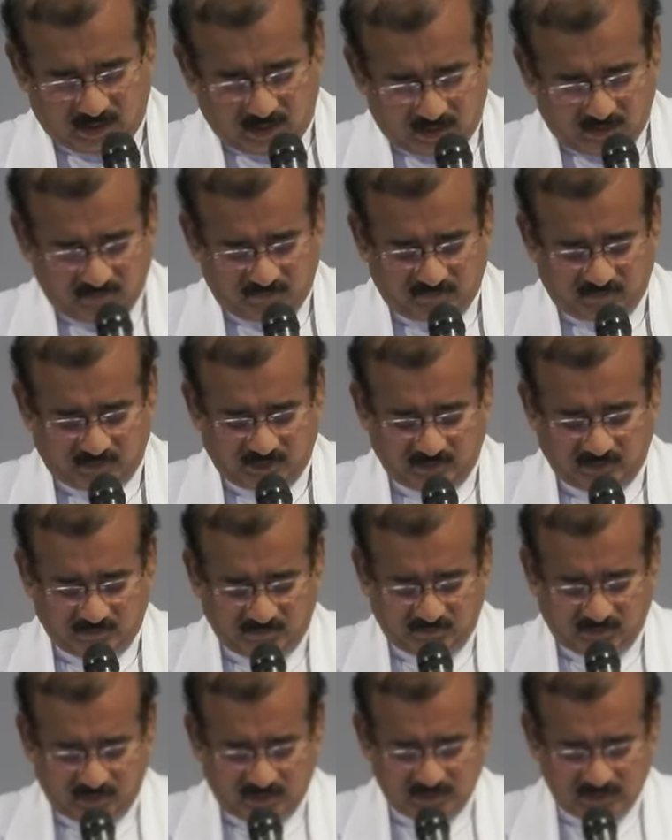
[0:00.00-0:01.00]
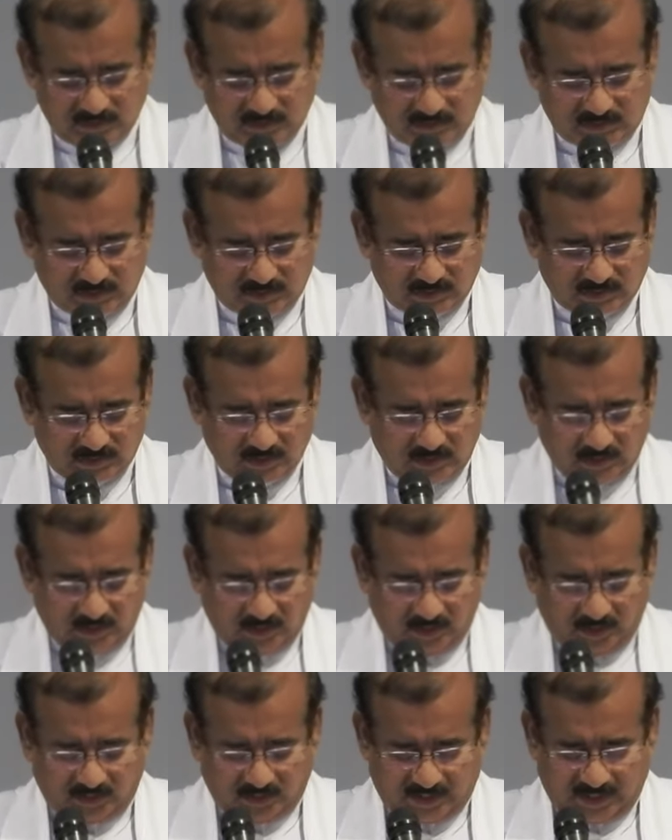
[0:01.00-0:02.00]
often falls
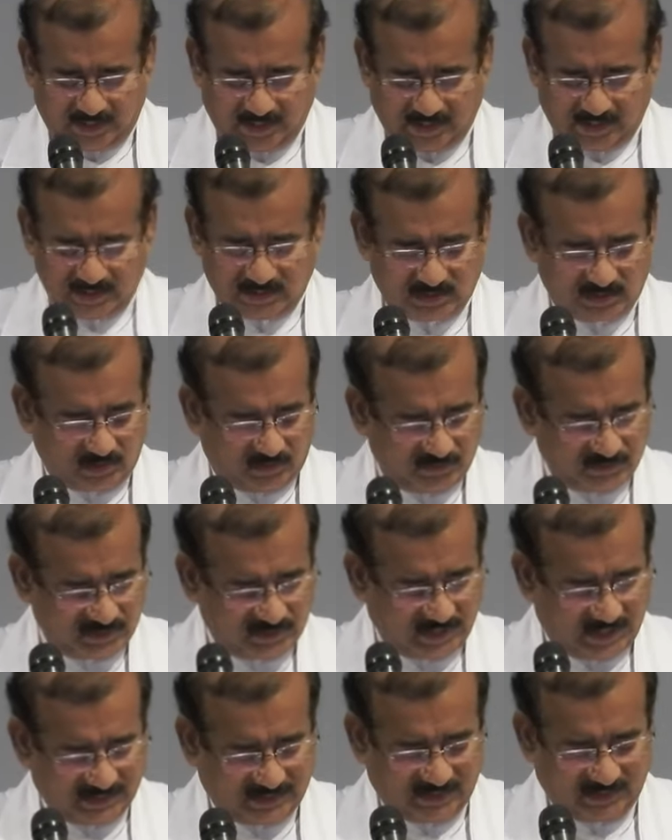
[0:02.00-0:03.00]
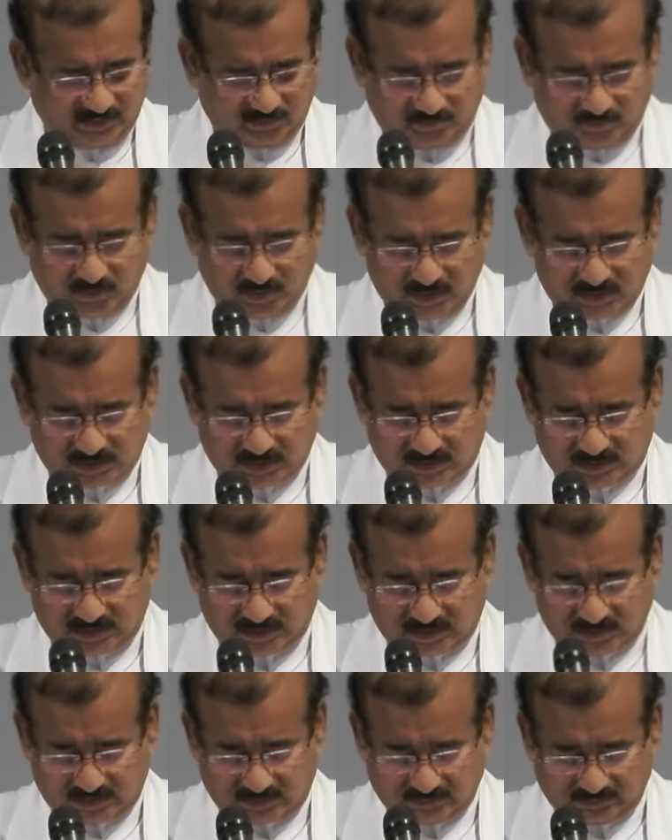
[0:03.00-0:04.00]
into the hands of satanic
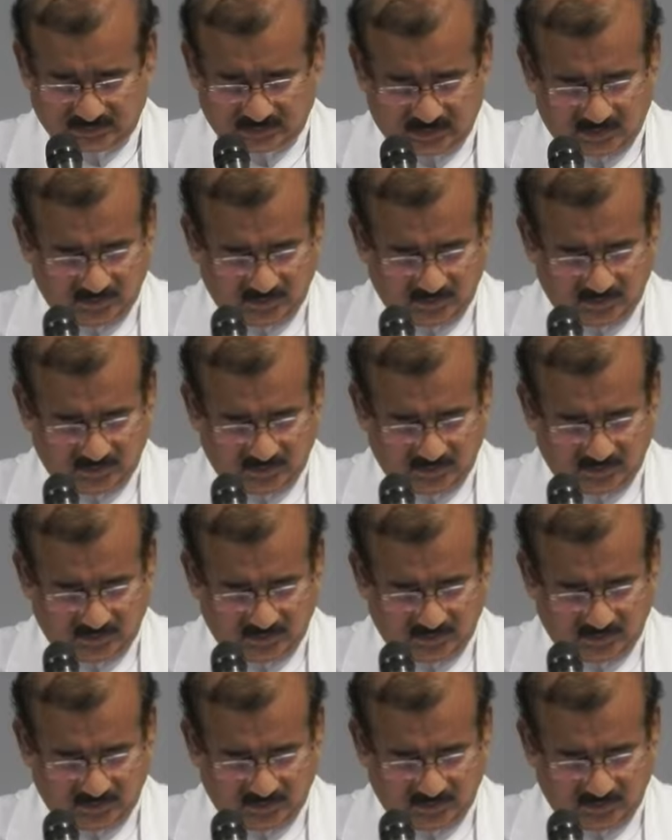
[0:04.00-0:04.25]
forces